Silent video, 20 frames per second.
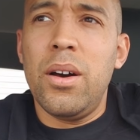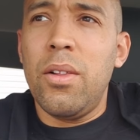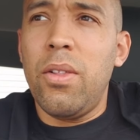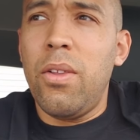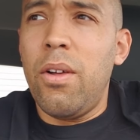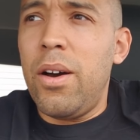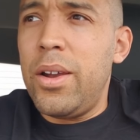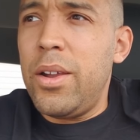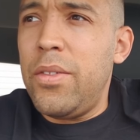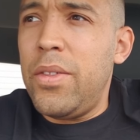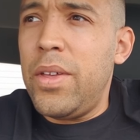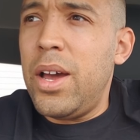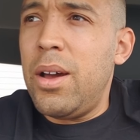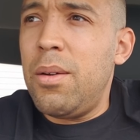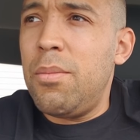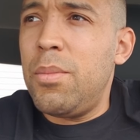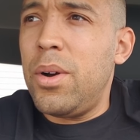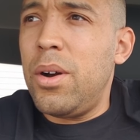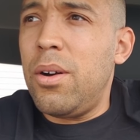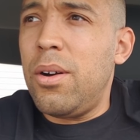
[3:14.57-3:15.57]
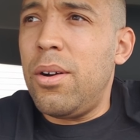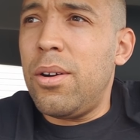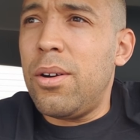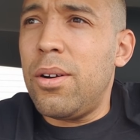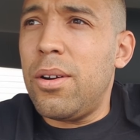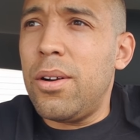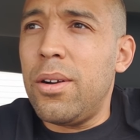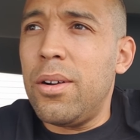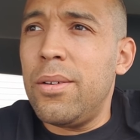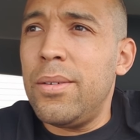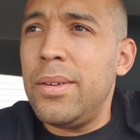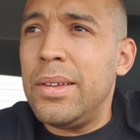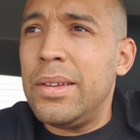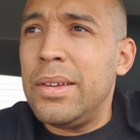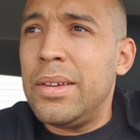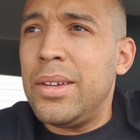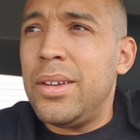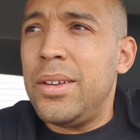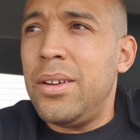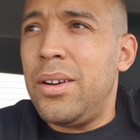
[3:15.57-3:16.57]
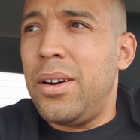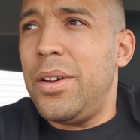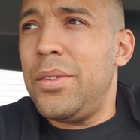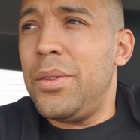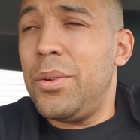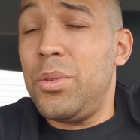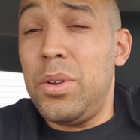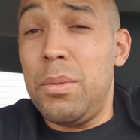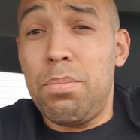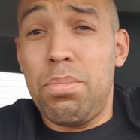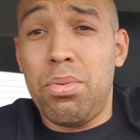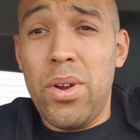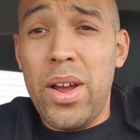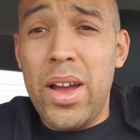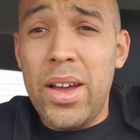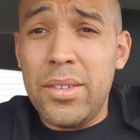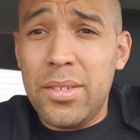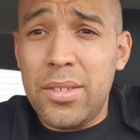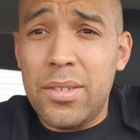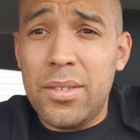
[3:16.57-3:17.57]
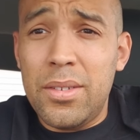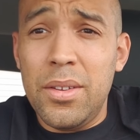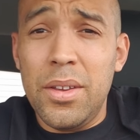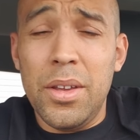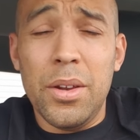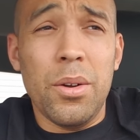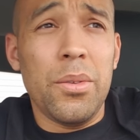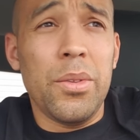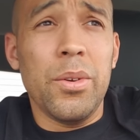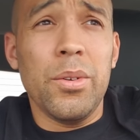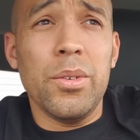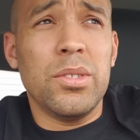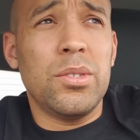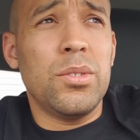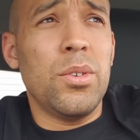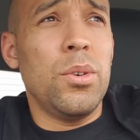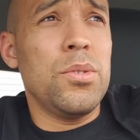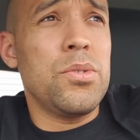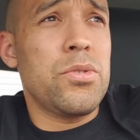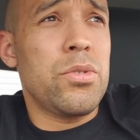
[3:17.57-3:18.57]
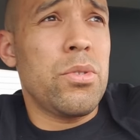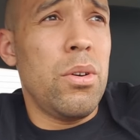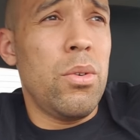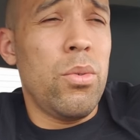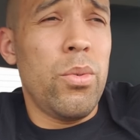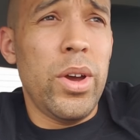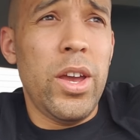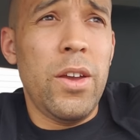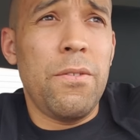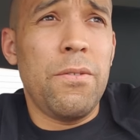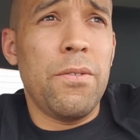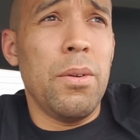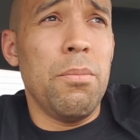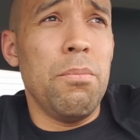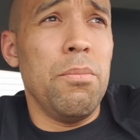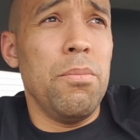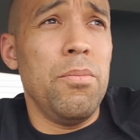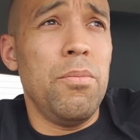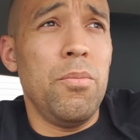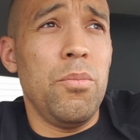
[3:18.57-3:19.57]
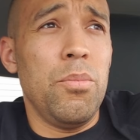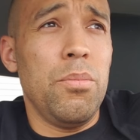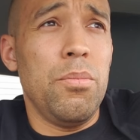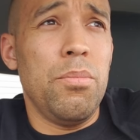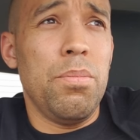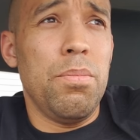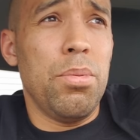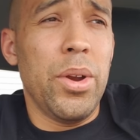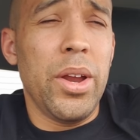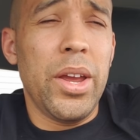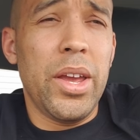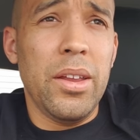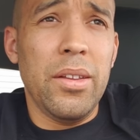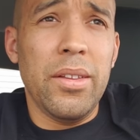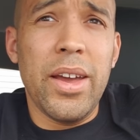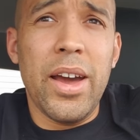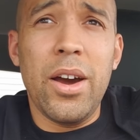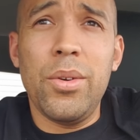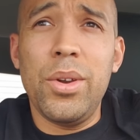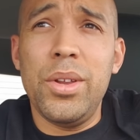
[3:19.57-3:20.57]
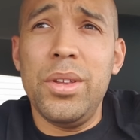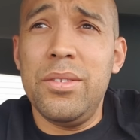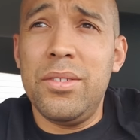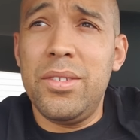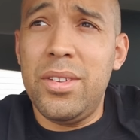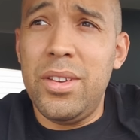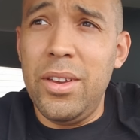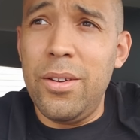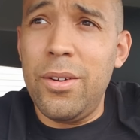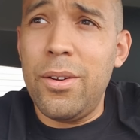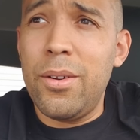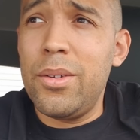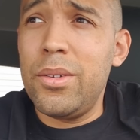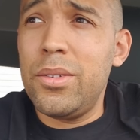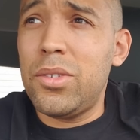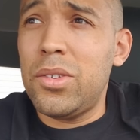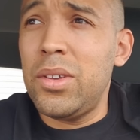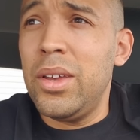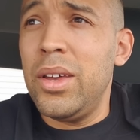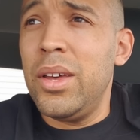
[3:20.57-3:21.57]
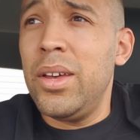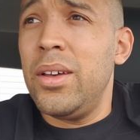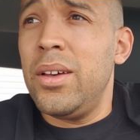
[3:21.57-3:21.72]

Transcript: A lot of them are either depressed, you know, they're a stone's throw away from breaking down in tears.